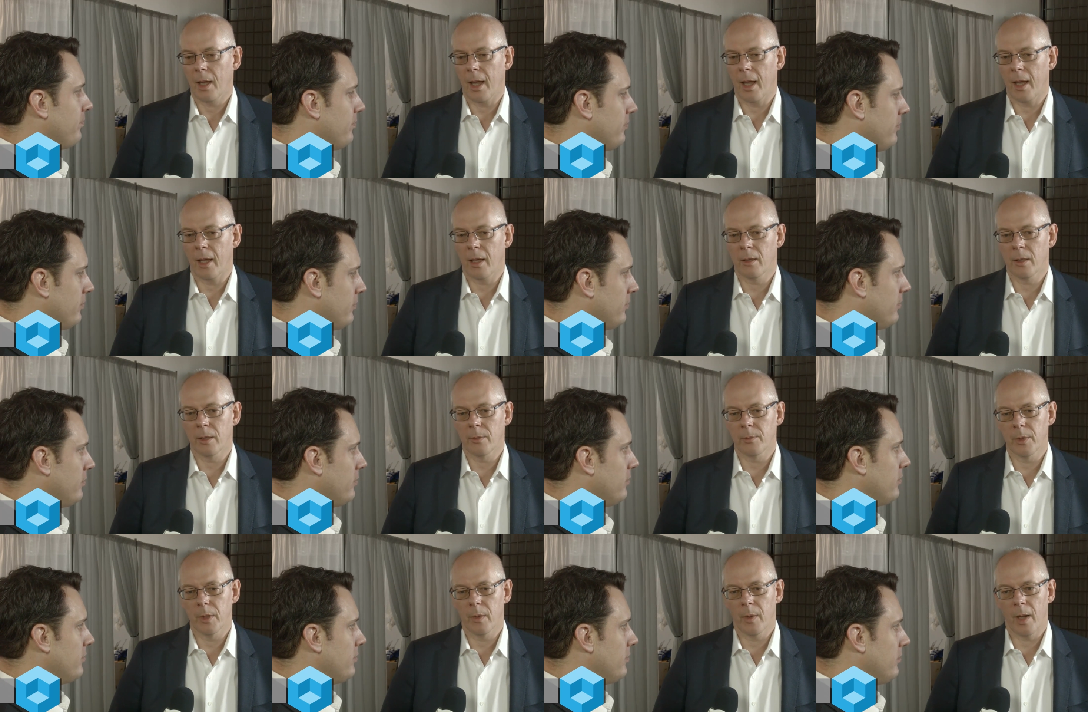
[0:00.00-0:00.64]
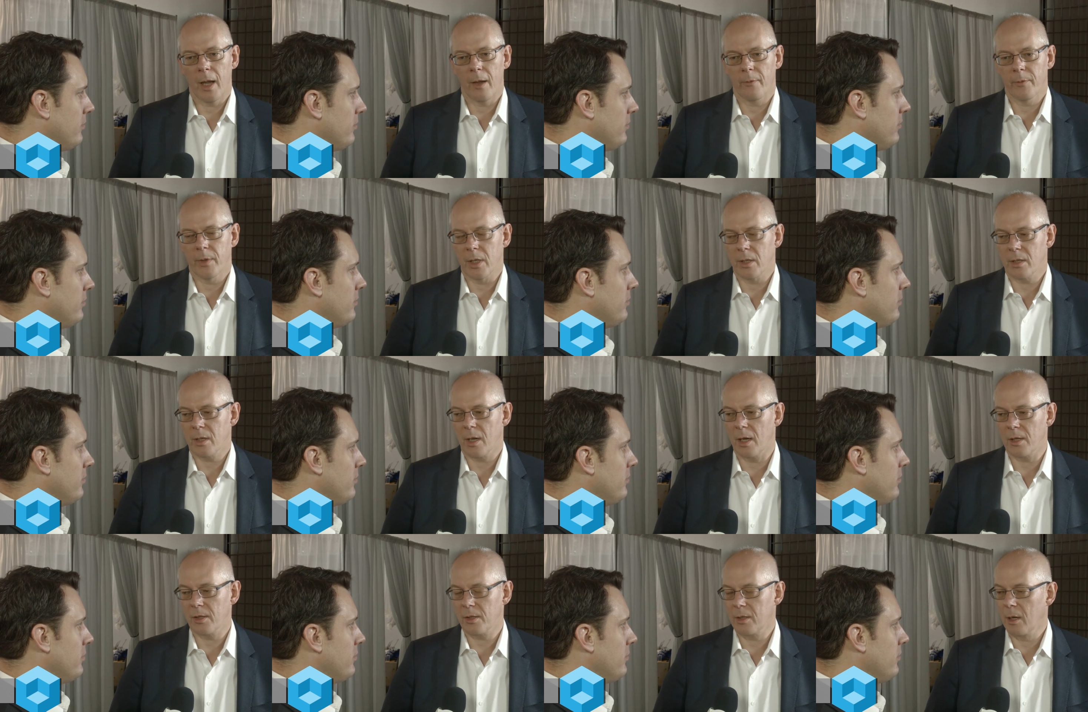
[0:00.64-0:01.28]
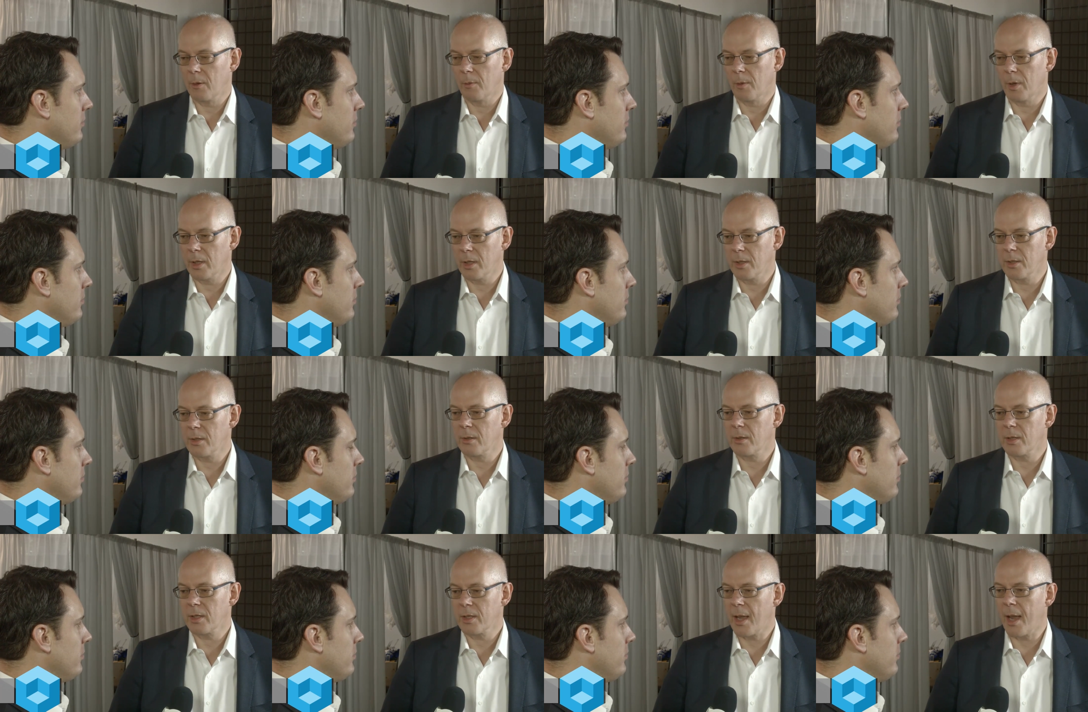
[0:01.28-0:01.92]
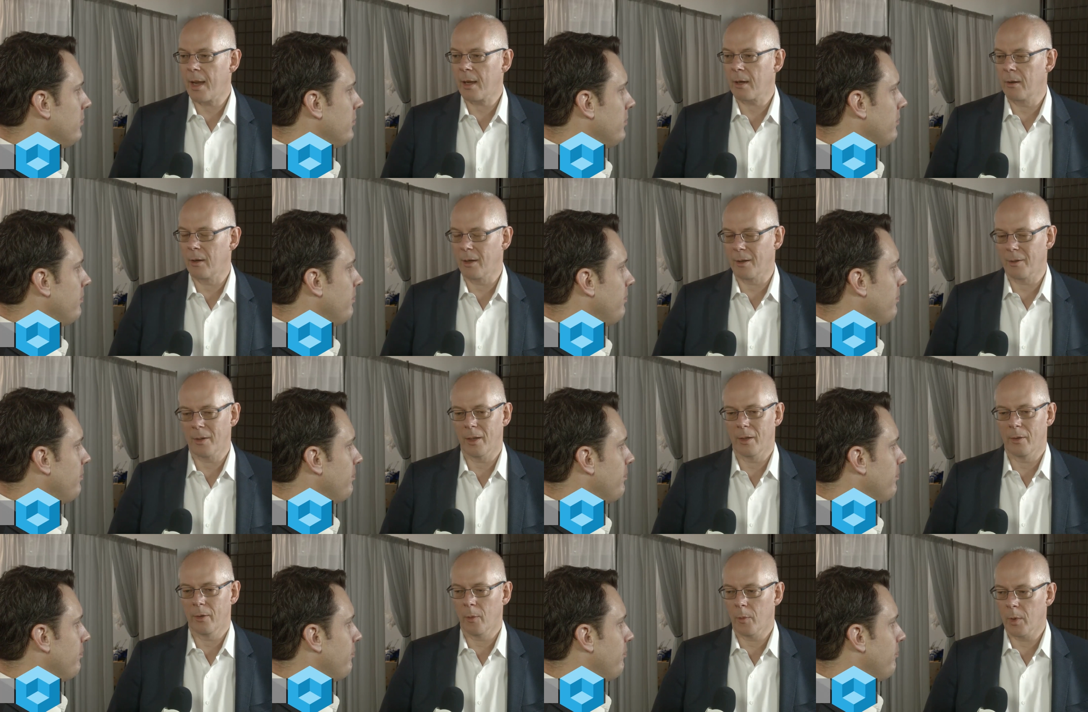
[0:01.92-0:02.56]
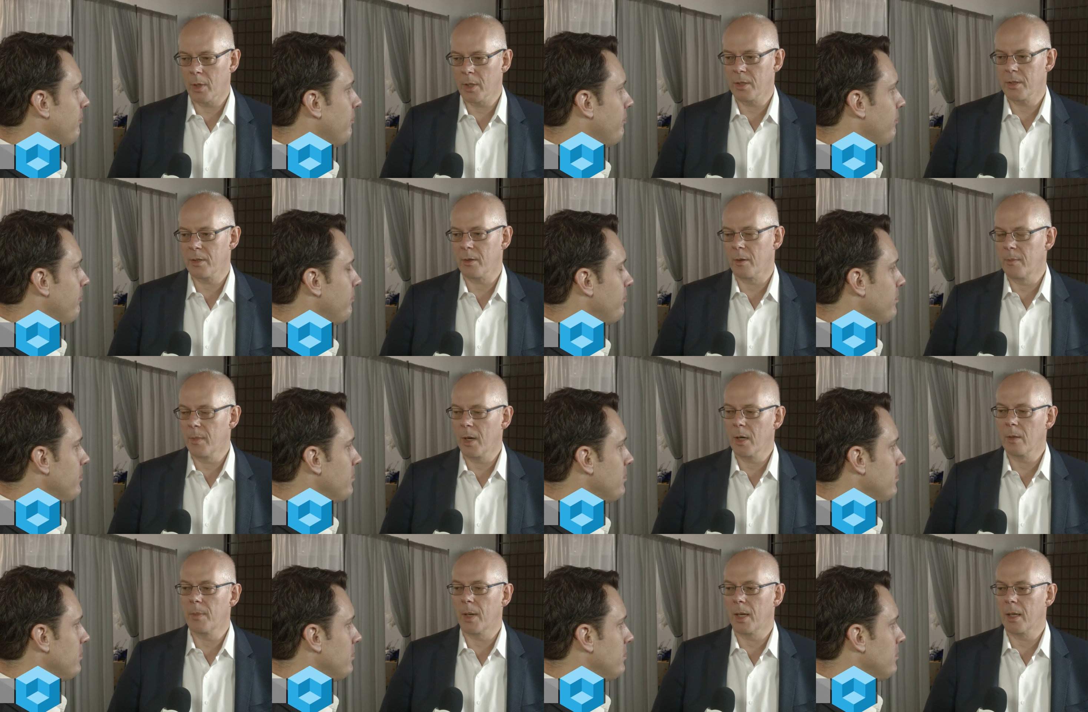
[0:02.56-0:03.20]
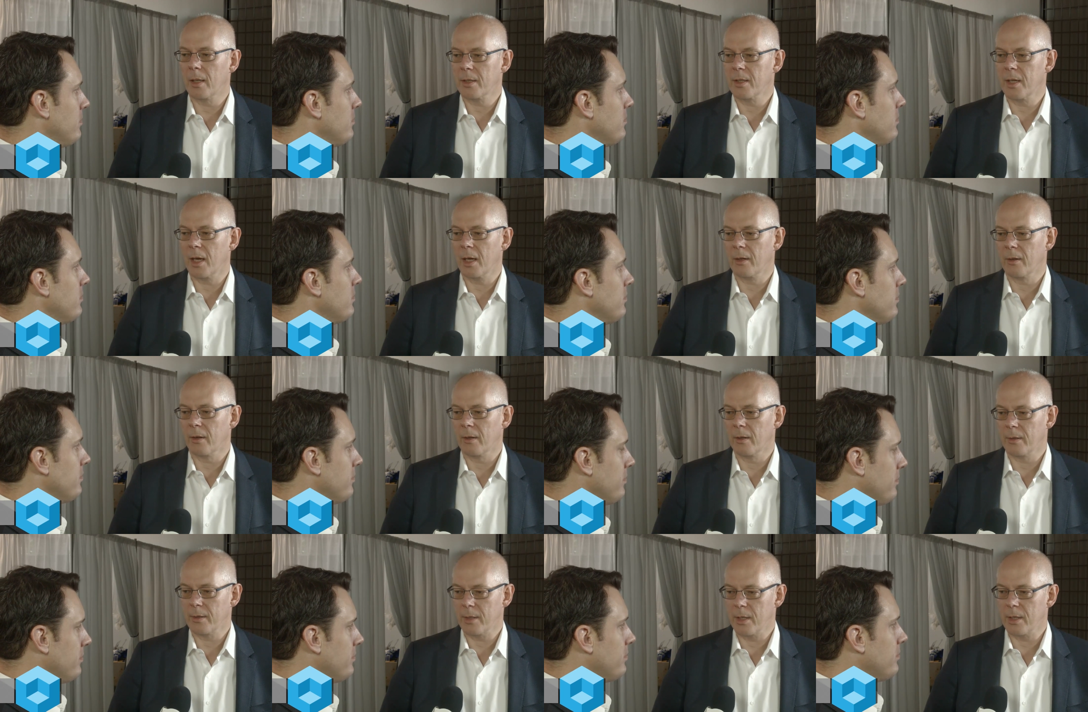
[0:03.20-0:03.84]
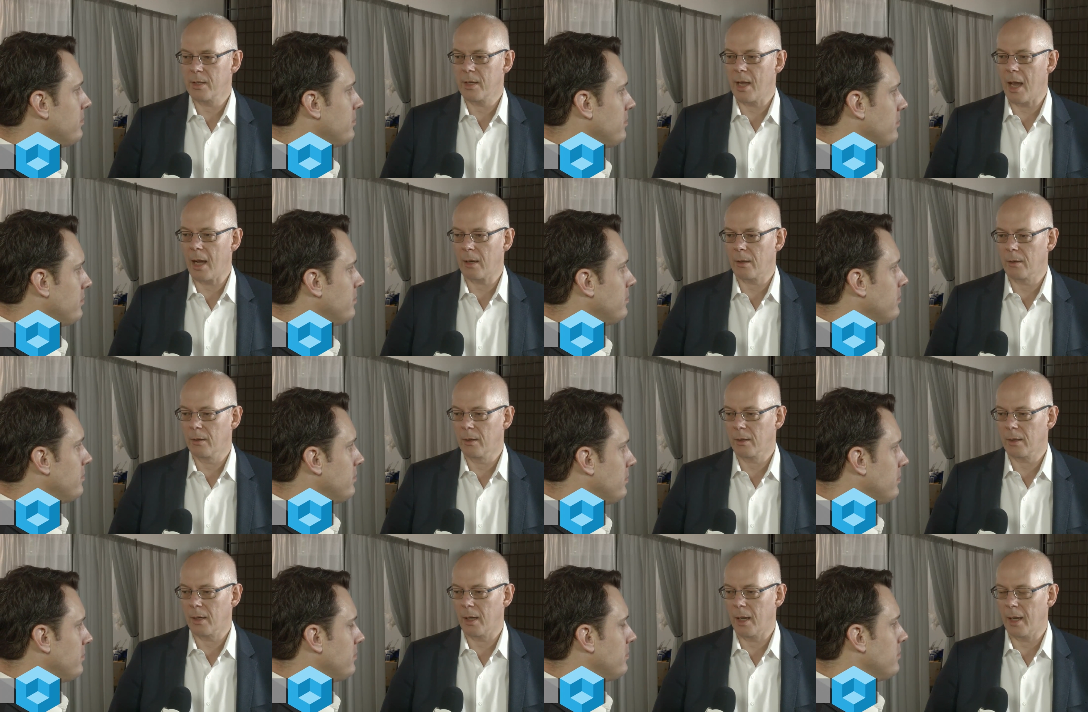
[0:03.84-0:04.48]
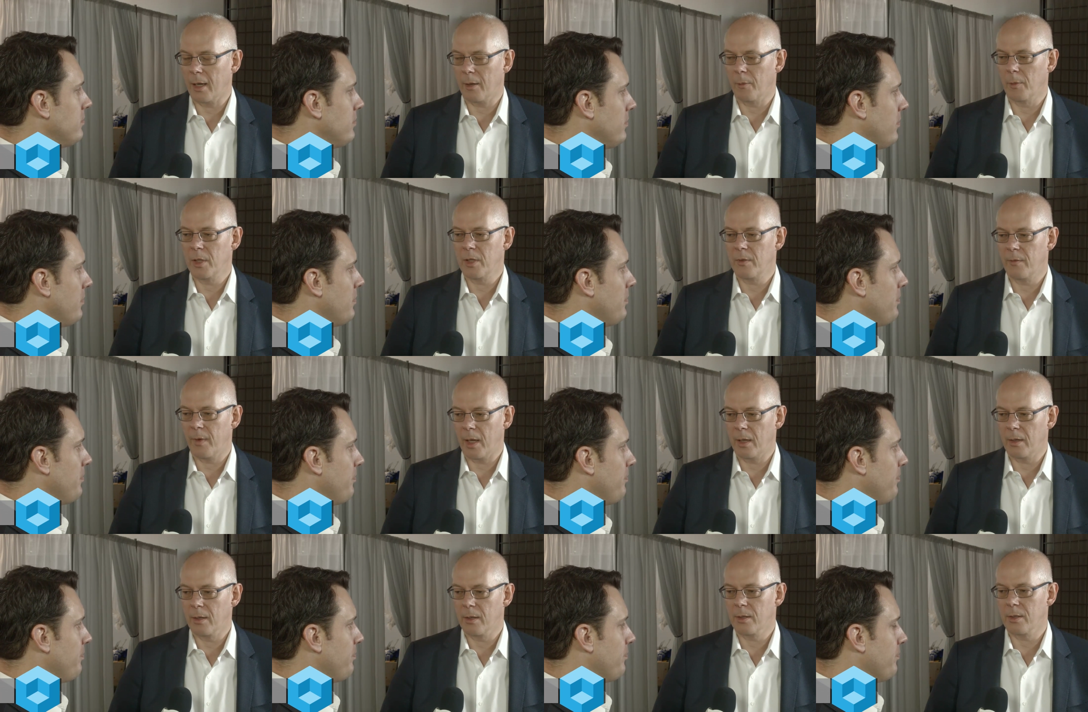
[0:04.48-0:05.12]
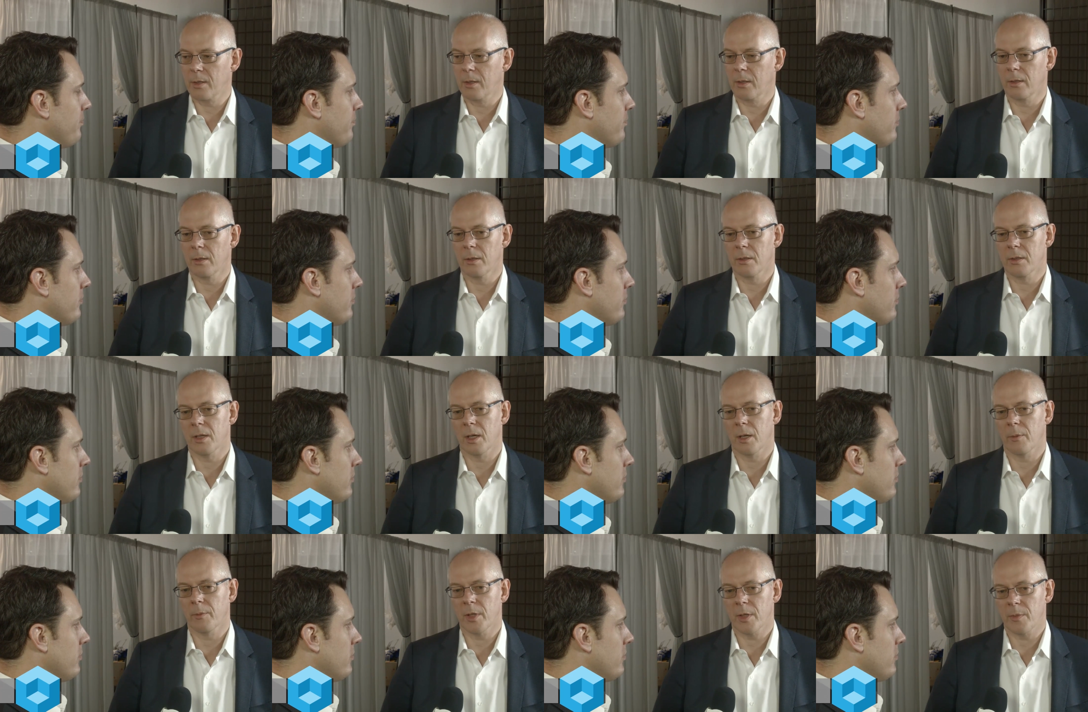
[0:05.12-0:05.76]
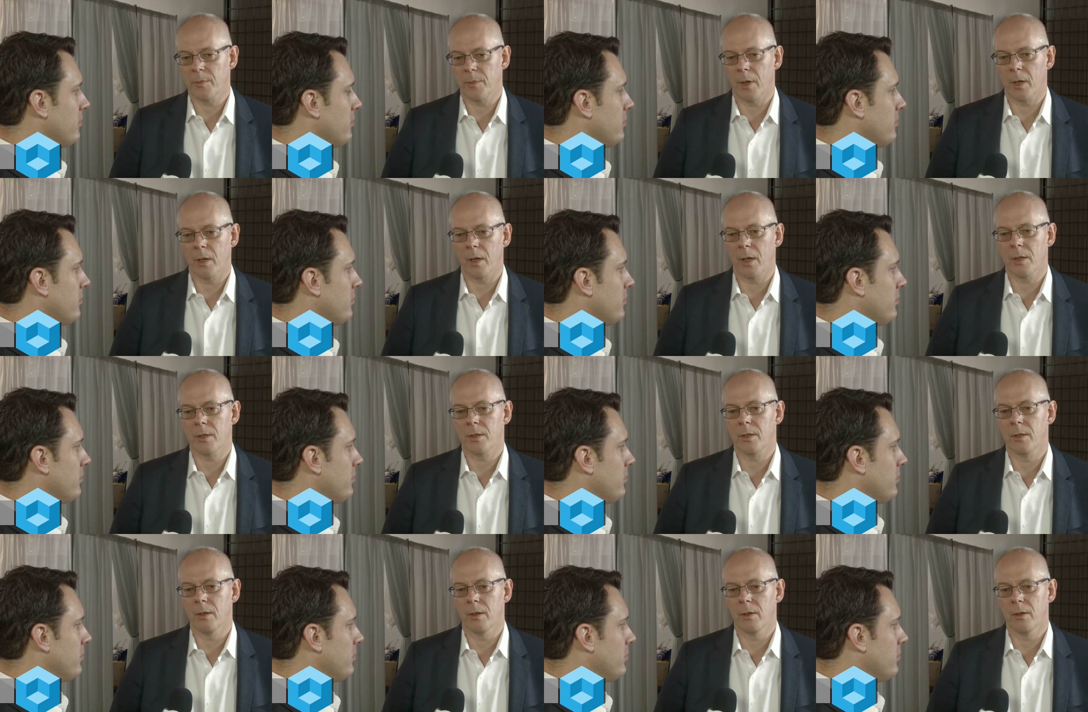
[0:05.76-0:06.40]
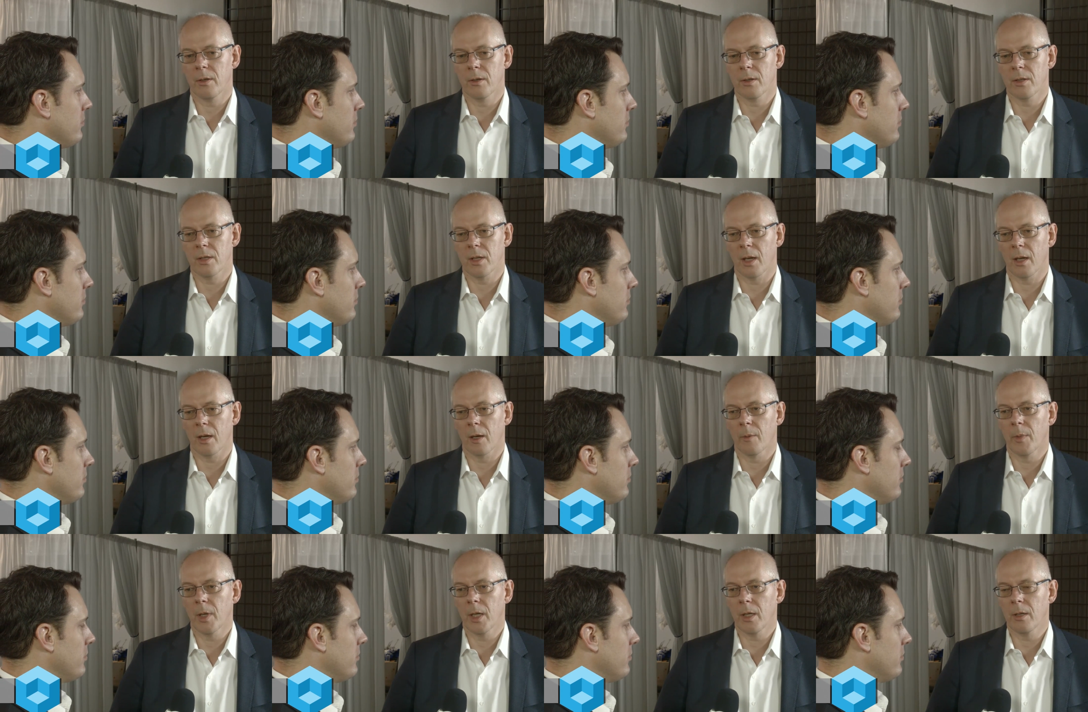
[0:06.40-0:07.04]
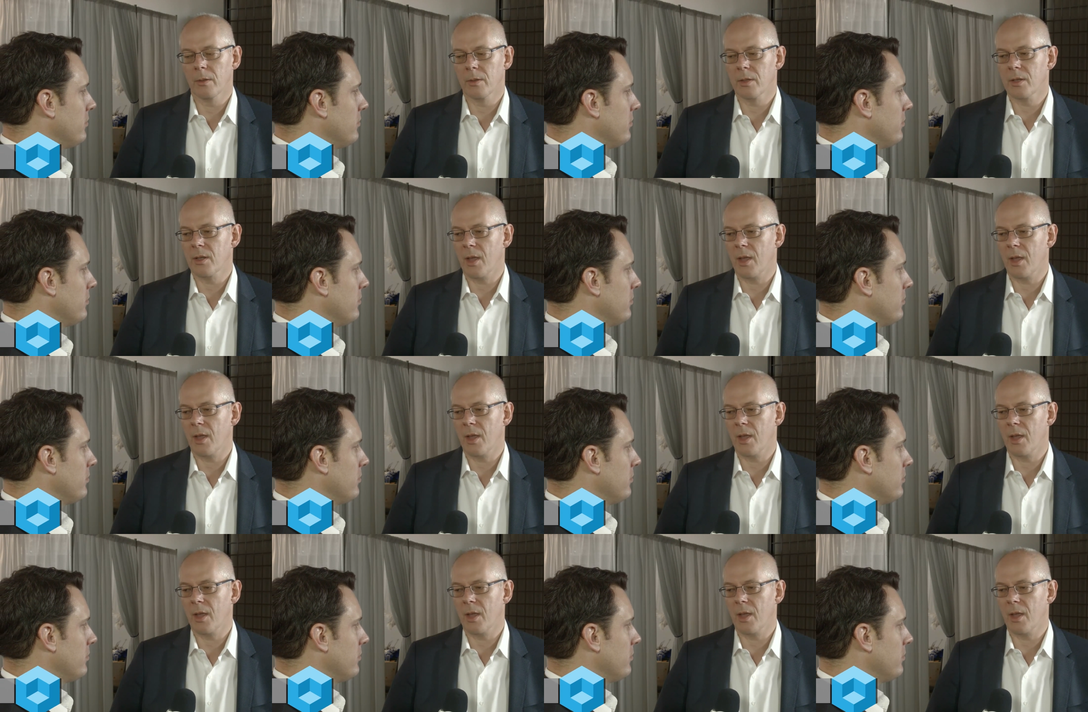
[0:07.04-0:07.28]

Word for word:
Speaker 1: And you have discussion, here, what is your stack look? what does your mobile technology stack look like? Which vendors are you using? Which products are you using? And we use